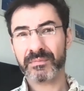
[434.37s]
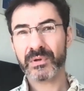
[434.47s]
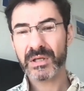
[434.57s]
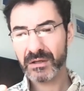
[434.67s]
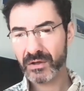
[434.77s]

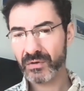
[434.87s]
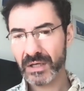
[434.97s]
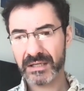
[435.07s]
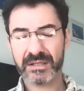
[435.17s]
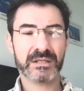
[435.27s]
pretty good
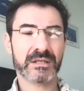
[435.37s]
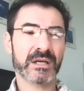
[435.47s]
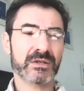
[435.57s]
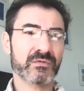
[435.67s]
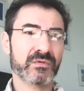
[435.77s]

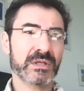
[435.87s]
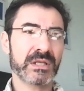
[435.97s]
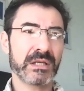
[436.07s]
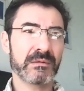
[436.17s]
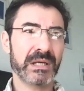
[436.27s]
exercise
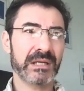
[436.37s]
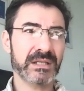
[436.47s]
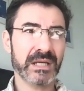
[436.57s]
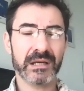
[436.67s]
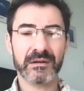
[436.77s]
routine,
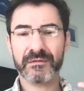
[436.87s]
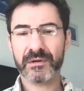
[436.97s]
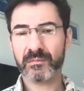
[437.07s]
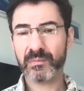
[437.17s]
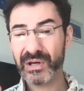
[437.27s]
meditative
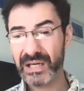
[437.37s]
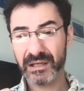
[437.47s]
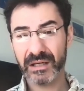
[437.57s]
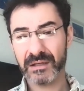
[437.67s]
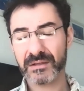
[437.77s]
and
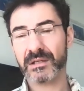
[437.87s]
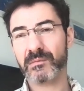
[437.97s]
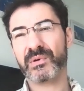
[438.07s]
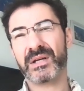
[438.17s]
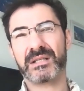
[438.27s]

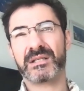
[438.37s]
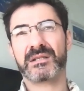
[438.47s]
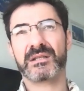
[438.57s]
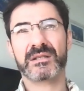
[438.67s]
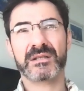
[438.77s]
brain-enhancing
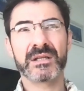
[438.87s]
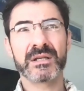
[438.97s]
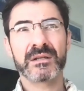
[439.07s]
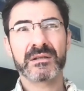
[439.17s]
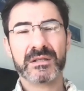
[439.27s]
practices,
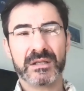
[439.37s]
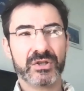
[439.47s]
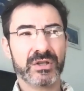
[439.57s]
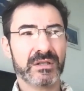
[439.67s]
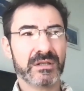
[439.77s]

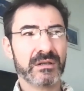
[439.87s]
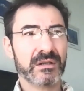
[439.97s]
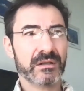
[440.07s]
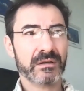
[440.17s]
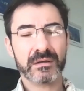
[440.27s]
such as,
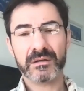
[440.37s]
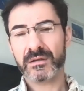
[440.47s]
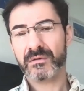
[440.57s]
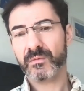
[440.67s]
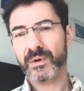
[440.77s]

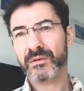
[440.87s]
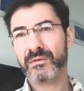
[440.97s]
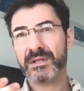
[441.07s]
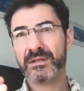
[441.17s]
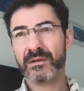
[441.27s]

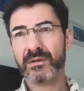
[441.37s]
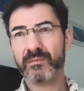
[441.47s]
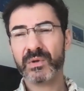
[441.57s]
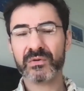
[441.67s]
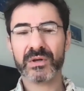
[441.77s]
whether it's a
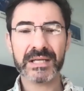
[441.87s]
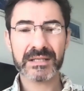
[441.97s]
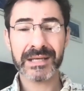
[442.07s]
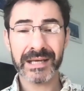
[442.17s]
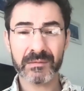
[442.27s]

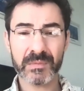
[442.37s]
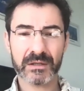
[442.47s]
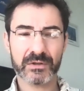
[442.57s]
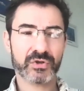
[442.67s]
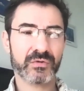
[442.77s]
computerized gaming
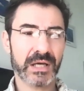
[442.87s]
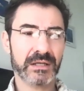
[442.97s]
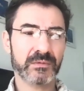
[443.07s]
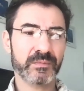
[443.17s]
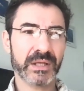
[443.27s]
that you
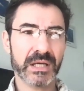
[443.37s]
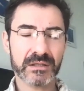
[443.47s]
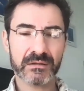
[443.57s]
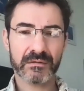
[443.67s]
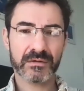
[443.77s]
like to play
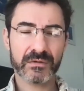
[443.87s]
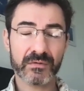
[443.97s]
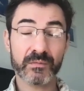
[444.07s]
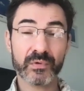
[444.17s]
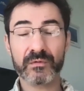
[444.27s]

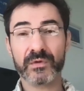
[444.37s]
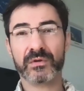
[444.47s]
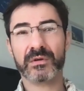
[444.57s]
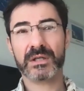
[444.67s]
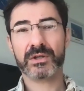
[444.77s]
to improve your
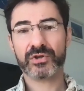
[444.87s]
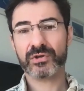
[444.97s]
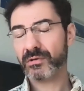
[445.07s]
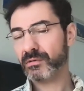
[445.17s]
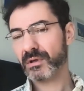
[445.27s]

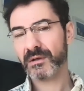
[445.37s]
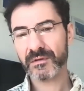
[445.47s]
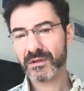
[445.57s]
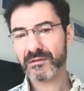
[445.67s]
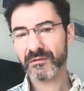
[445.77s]
cognition, or
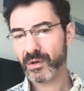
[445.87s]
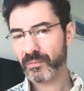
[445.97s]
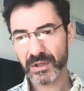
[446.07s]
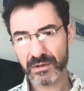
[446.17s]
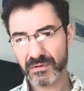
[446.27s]
even
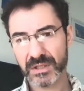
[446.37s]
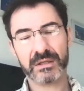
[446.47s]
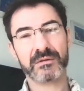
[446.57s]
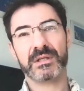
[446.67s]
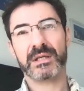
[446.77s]
developing new
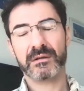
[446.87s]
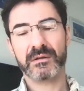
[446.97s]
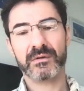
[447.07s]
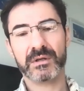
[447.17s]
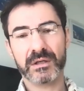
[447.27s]
skills like
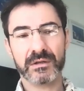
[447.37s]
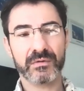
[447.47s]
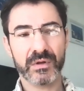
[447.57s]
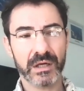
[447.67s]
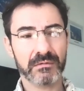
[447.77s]
learning a
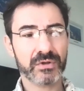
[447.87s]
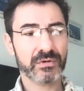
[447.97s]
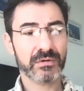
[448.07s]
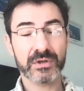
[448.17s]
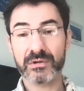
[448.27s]
new language
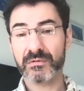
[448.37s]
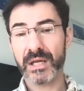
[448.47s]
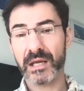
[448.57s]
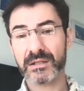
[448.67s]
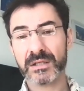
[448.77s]
or a new
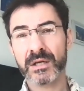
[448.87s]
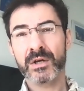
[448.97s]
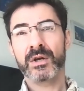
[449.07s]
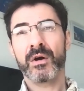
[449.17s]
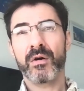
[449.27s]
dance.
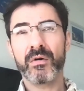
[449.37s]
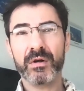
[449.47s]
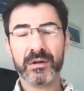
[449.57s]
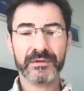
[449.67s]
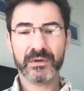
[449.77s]

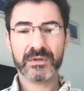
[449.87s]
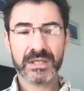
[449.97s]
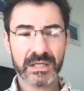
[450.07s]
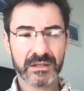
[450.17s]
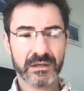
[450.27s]
All of those
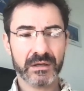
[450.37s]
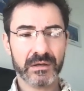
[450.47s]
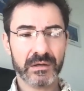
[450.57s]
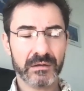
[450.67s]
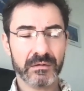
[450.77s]
things are going
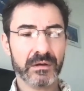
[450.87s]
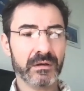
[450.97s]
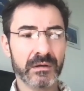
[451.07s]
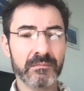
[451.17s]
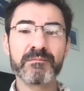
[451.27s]
to
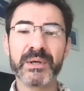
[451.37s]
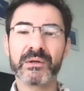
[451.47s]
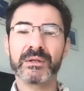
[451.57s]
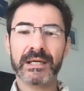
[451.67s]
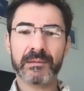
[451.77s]

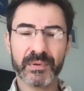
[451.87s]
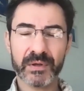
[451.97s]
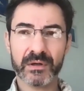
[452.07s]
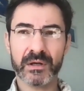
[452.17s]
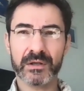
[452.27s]
build up
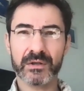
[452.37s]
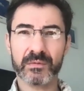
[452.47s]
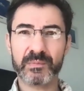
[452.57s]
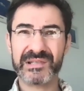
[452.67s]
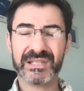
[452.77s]

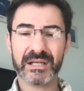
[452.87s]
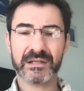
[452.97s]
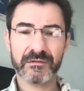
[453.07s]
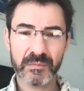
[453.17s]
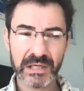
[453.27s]
your
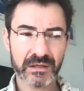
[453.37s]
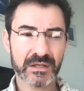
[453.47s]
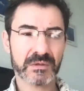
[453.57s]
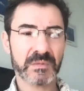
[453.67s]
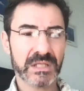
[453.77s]
protective
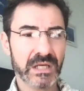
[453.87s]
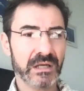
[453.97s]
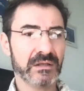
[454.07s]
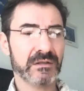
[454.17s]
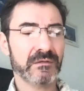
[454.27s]
mechanisms,
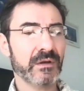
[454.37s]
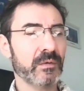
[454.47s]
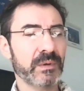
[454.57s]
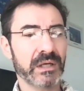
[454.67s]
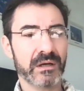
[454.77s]
again,
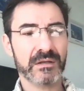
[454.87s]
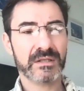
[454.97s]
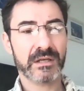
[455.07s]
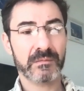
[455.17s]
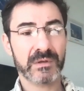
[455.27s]
developing
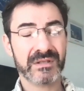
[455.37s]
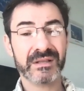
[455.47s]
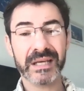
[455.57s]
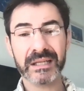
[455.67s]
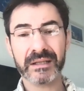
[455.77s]

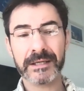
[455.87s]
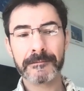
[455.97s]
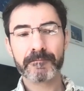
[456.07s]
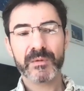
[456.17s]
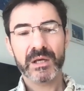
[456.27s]
Alzheimer's lately.
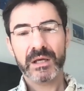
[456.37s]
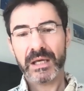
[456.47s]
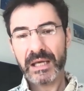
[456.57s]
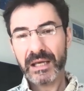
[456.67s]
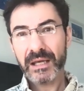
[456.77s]

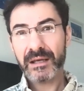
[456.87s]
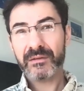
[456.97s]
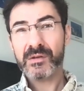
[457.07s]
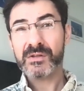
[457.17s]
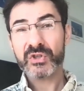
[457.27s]

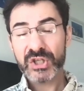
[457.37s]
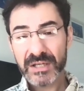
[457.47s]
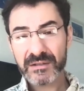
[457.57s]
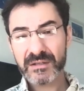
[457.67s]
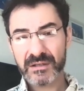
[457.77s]
And
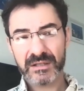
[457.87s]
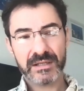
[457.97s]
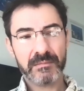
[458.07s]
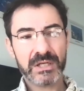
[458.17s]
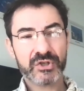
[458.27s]
chances are,
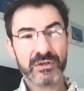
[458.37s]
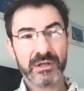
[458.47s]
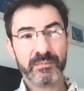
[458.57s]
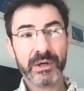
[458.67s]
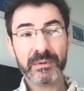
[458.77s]
as I mentioned,
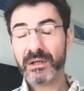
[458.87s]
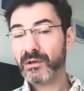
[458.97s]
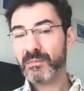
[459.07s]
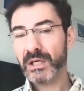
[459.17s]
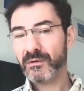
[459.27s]
they're probably going
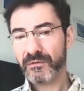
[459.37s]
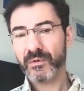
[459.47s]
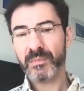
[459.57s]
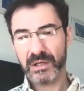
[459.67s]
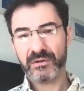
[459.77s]
to make you
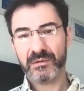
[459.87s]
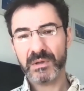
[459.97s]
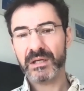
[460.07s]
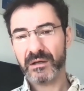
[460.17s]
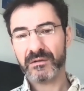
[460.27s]
feel better in
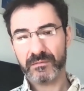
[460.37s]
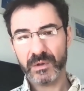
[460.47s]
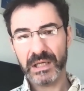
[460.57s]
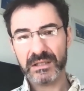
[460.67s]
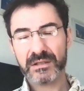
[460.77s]
many other
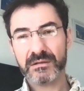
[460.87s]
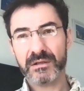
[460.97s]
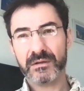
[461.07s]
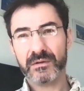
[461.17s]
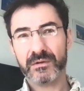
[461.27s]
ways.
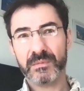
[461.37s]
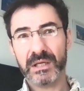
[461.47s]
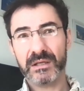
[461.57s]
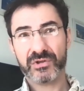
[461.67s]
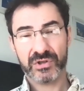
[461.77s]
You
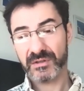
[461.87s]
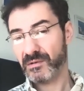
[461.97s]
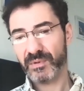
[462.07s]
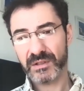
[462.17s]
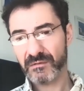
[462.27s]
may just
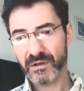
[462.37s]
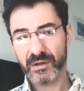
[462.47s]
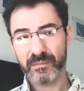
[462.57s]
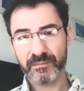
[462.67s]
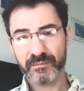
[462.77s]
simply
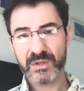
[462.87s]
develop